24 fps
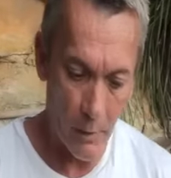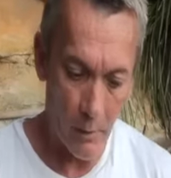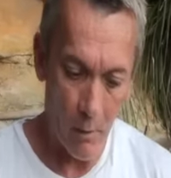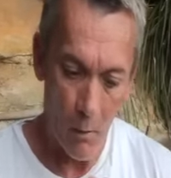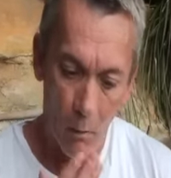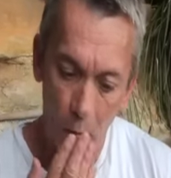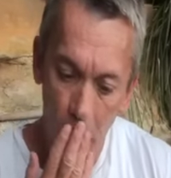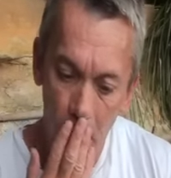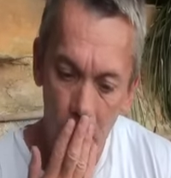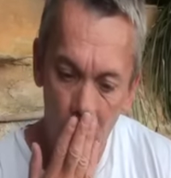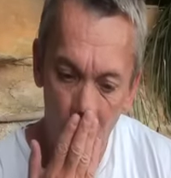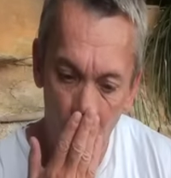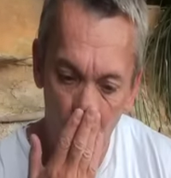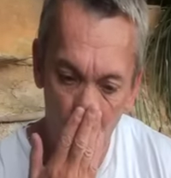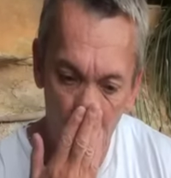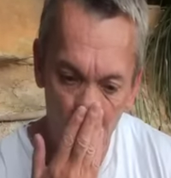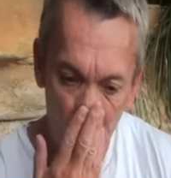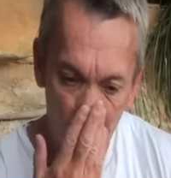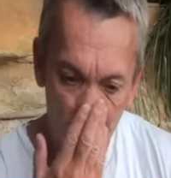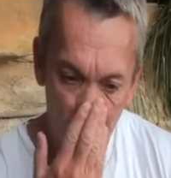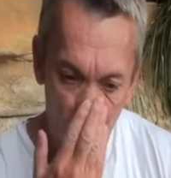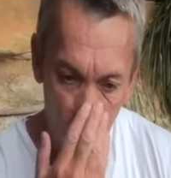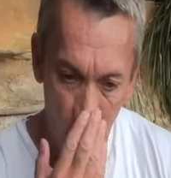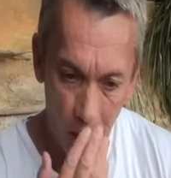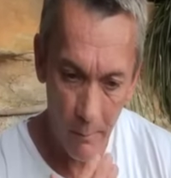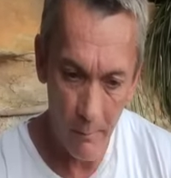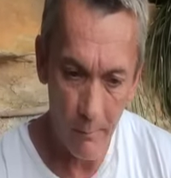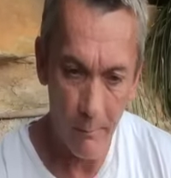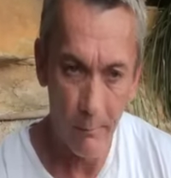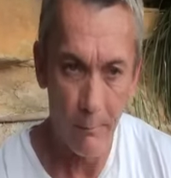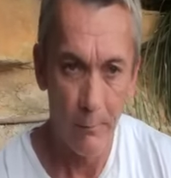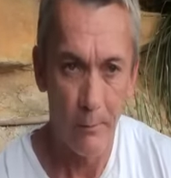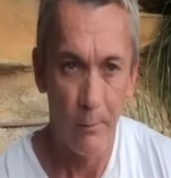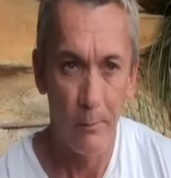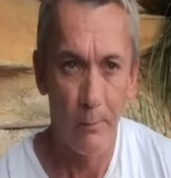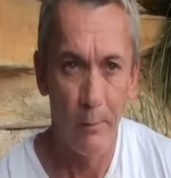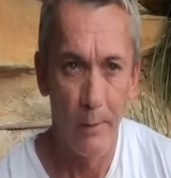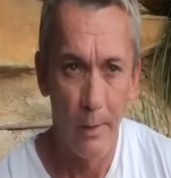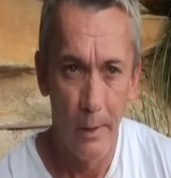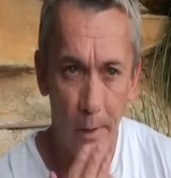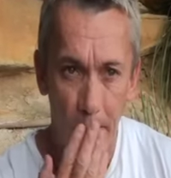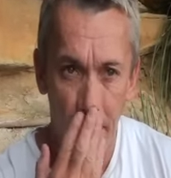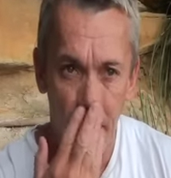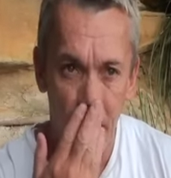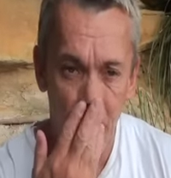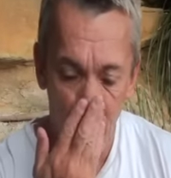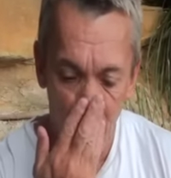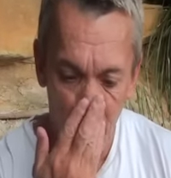and I was trying to fucking
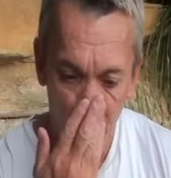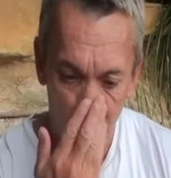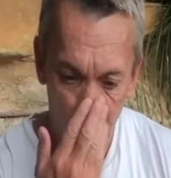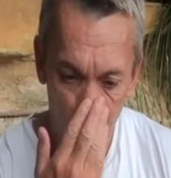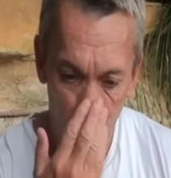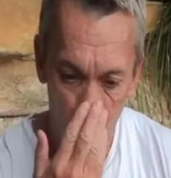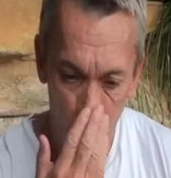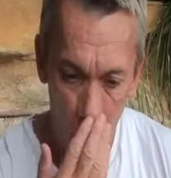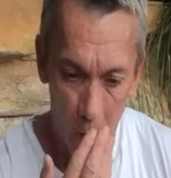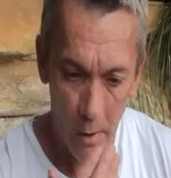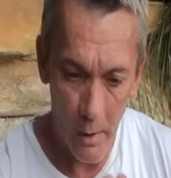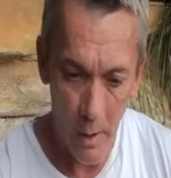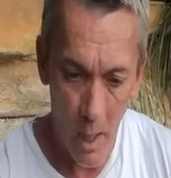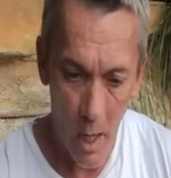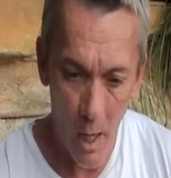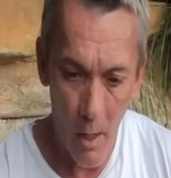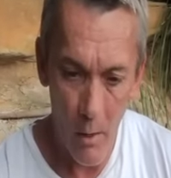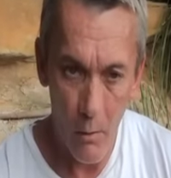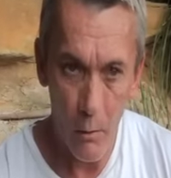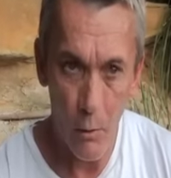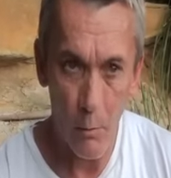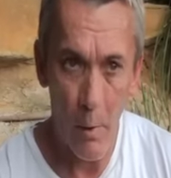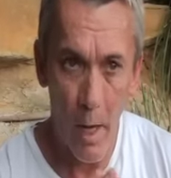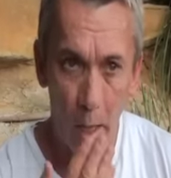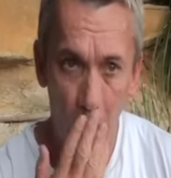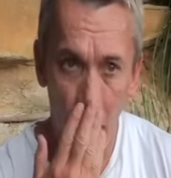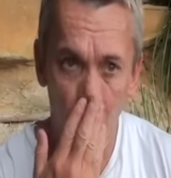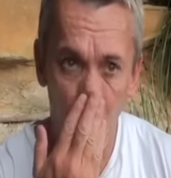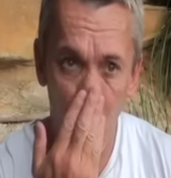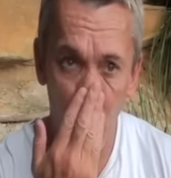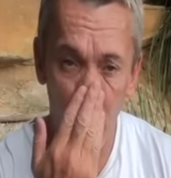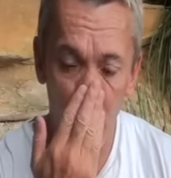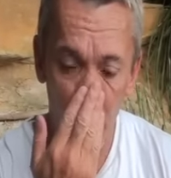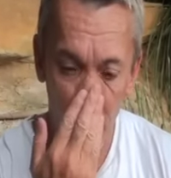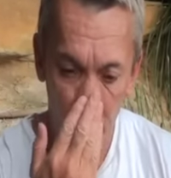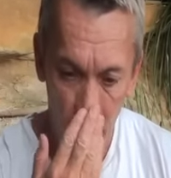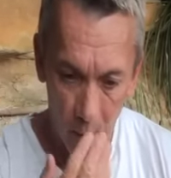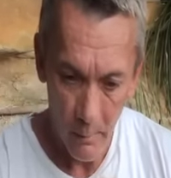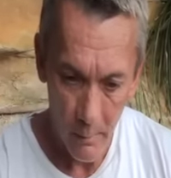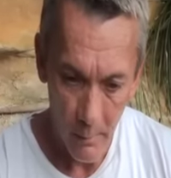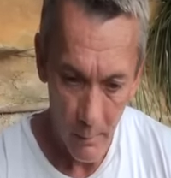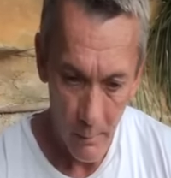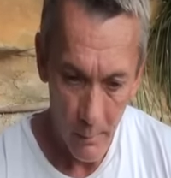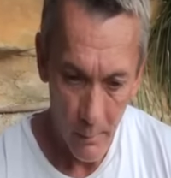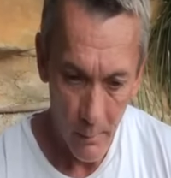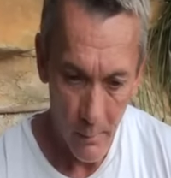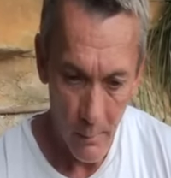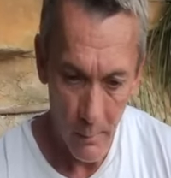put my nose back on
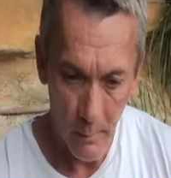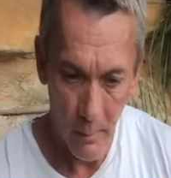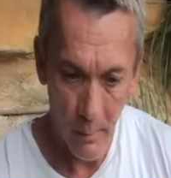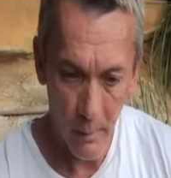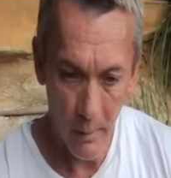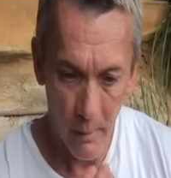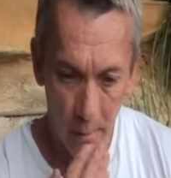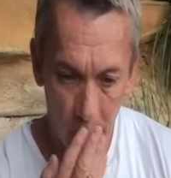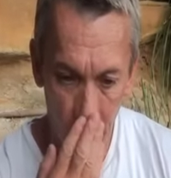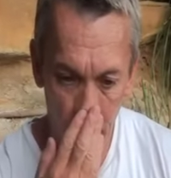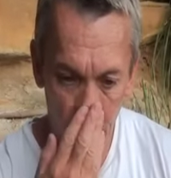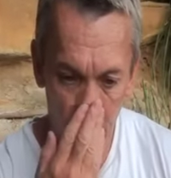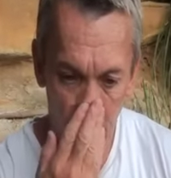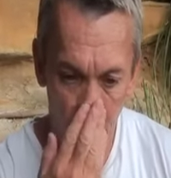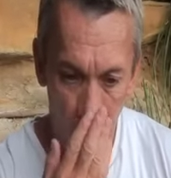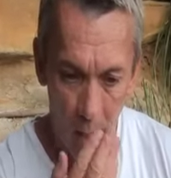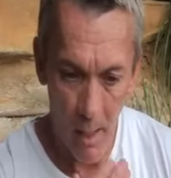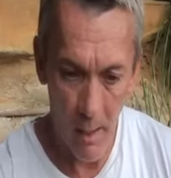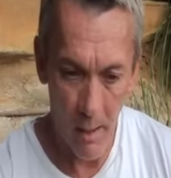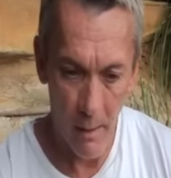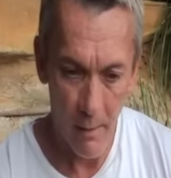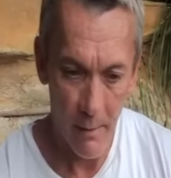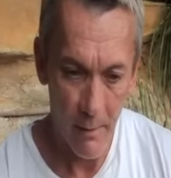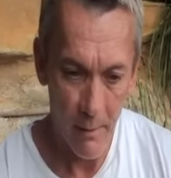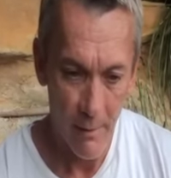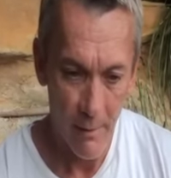and uh,